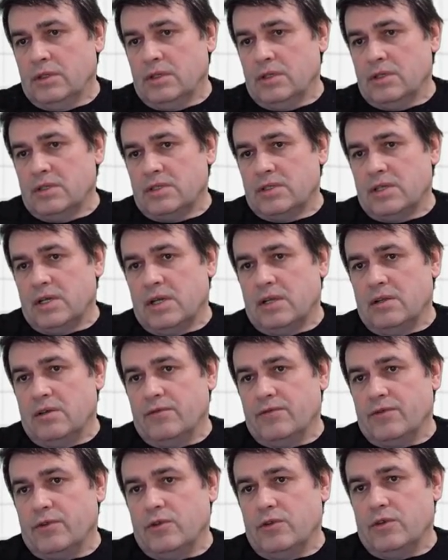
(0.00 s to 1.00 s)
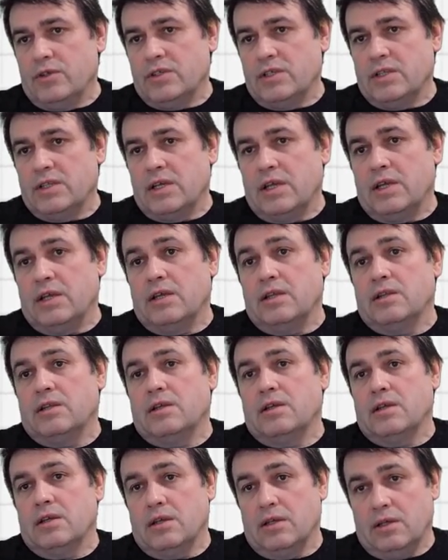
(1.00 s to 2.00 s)
inside of closet and
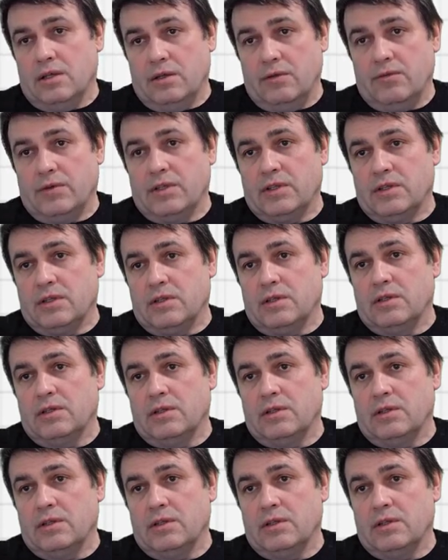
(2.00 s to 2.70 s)
even